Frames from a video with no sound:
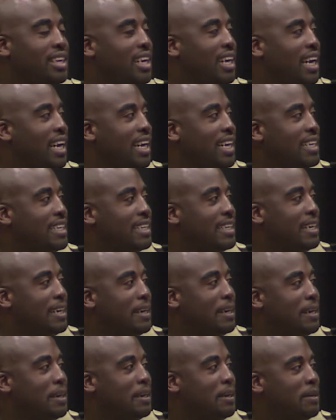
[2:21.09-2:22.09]
and
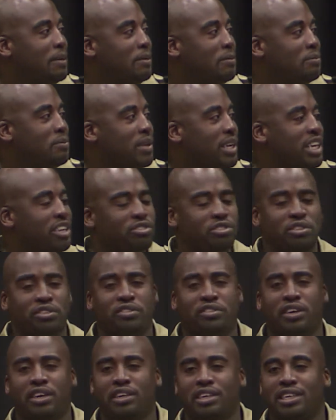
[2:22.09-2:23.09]
um, interest
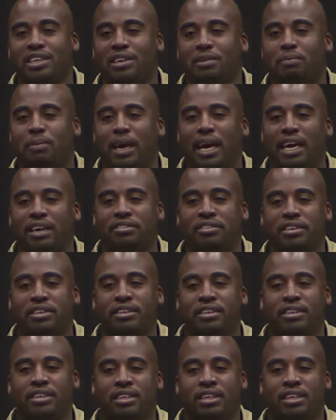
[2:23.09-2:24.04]
turned into passion.